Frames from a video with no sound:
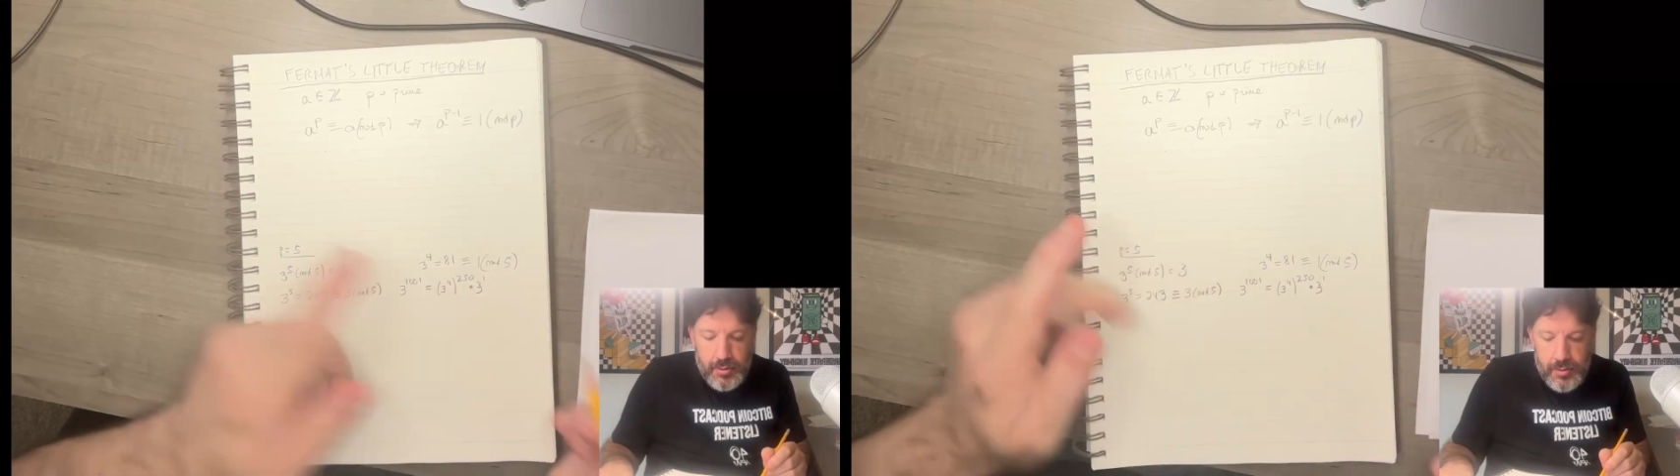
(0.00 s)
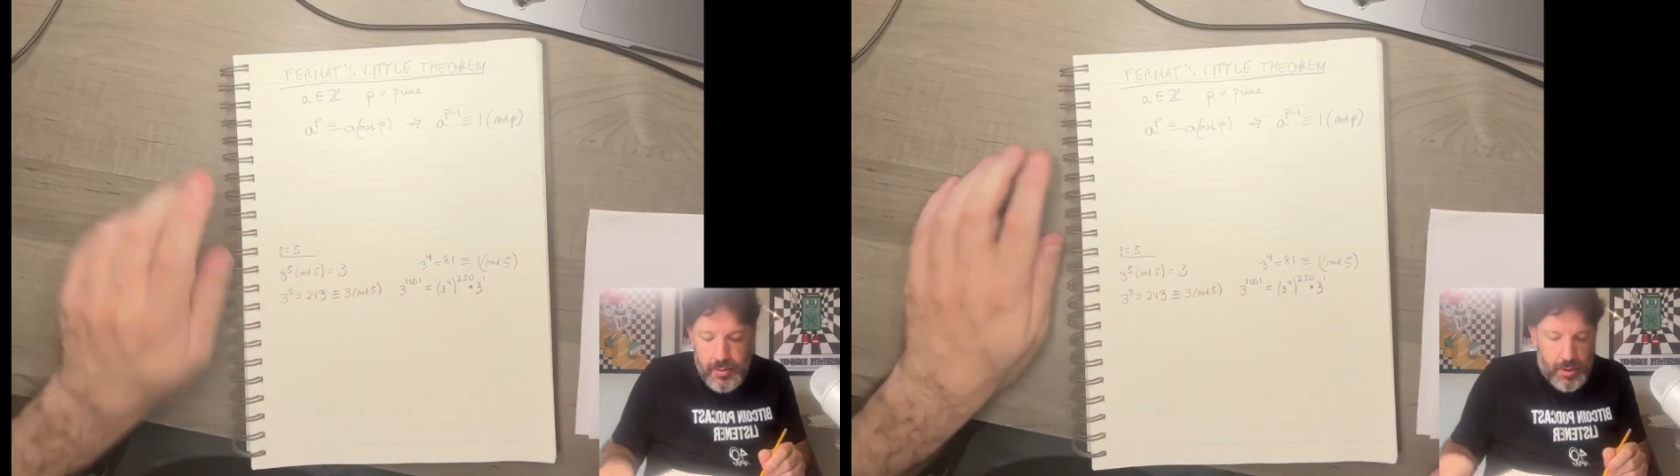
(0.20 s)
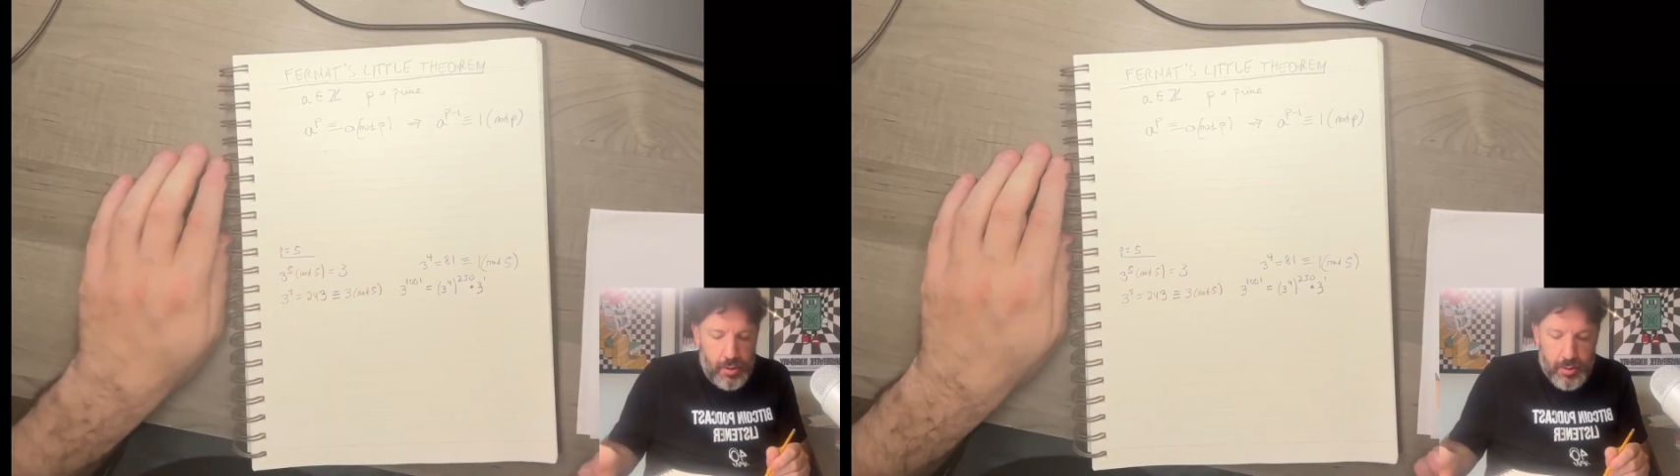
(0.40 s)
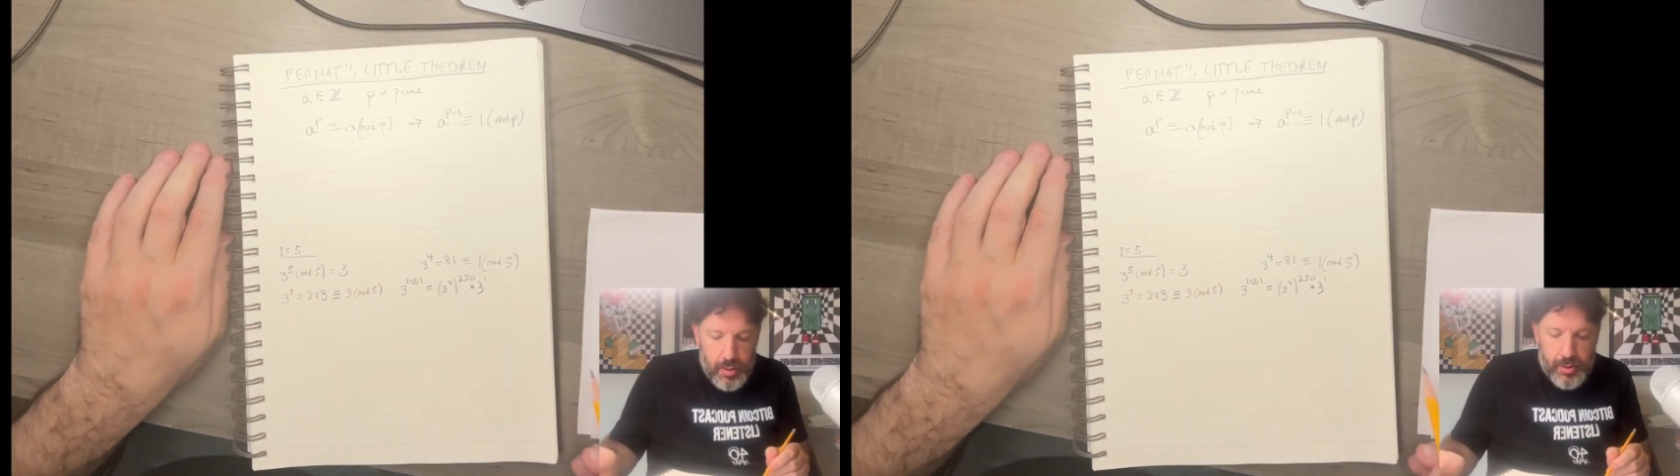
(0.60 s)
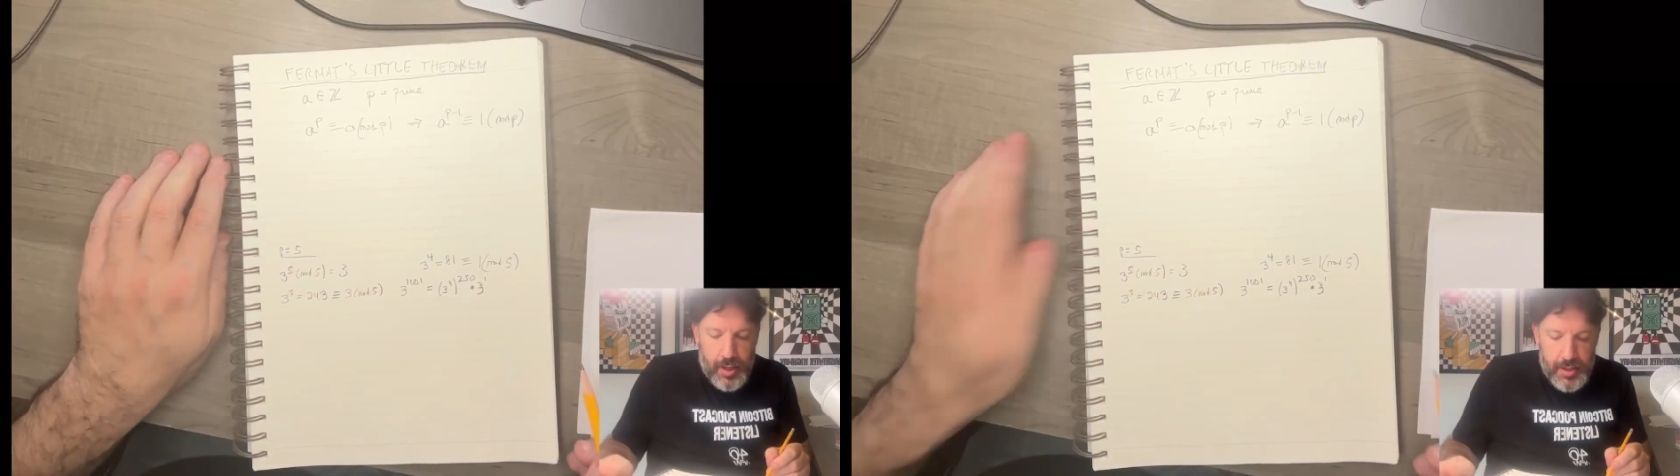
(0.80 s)
So,
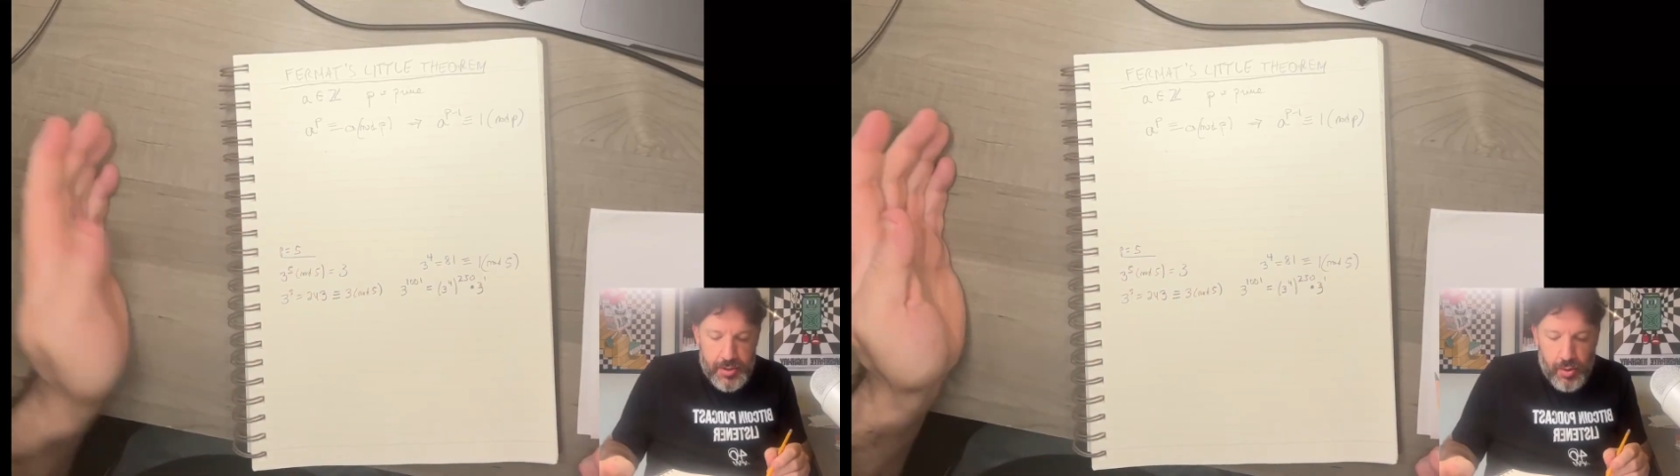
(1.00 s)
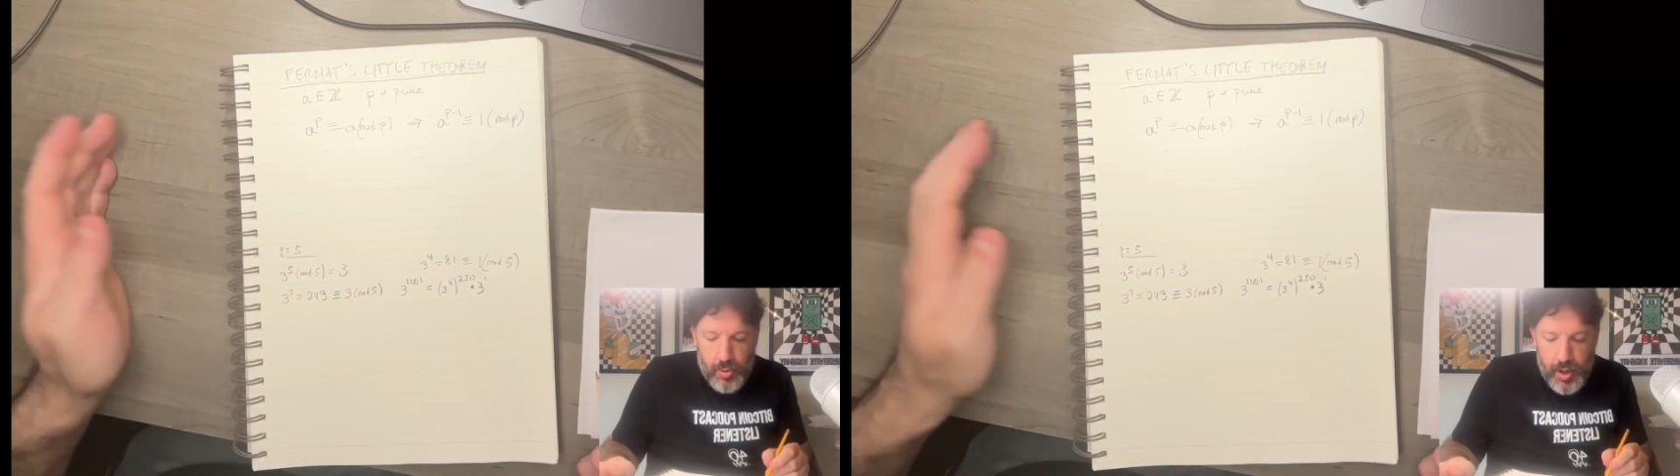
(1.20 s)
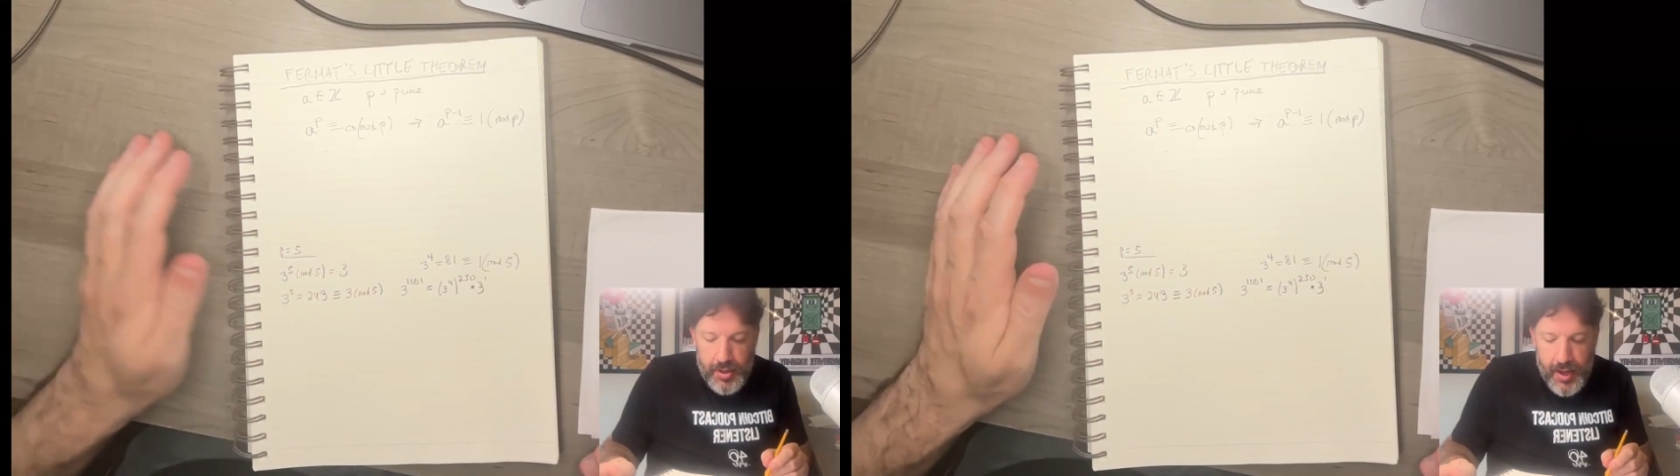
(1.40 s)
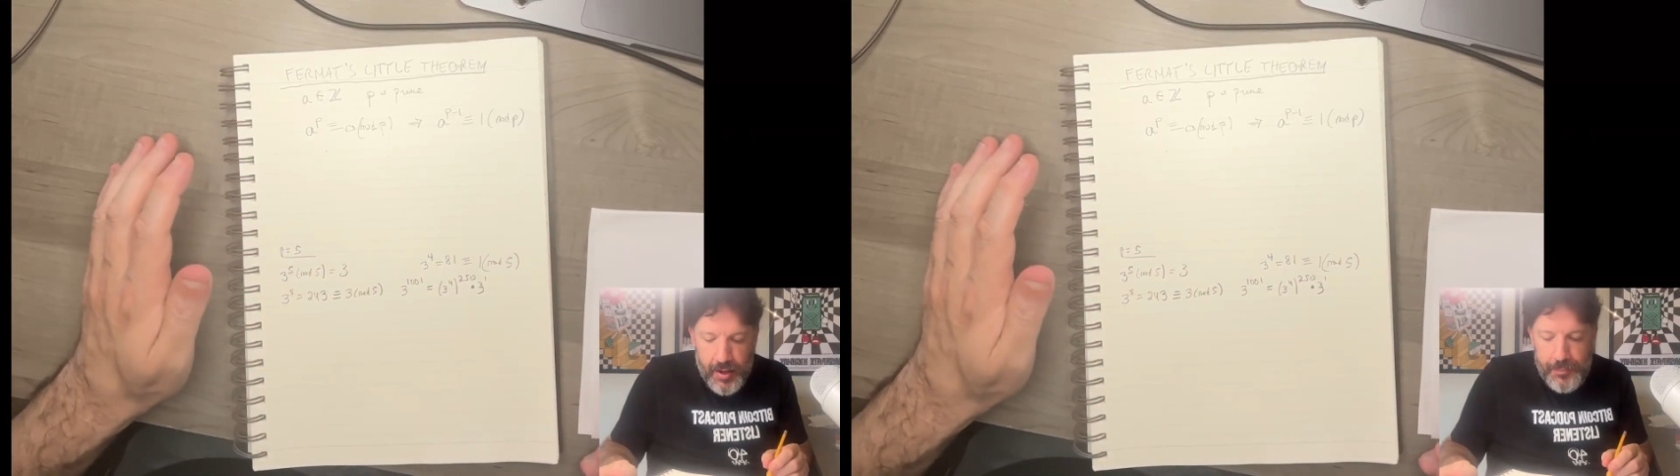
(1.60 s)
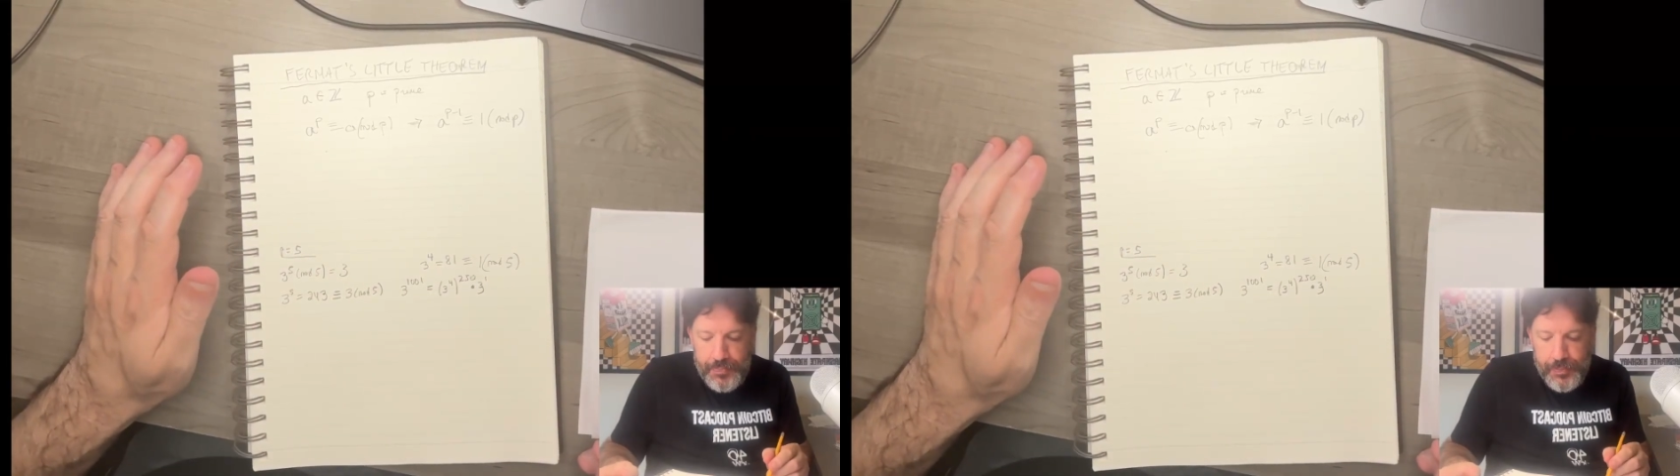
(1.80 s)
okay, so what
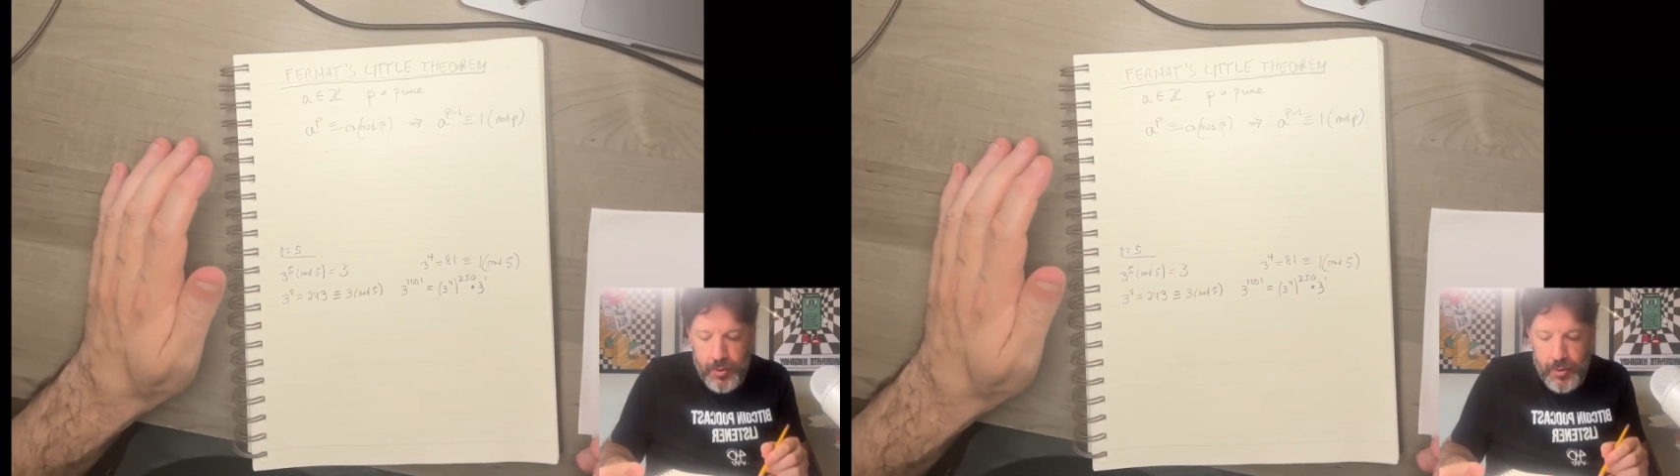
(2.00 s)
now?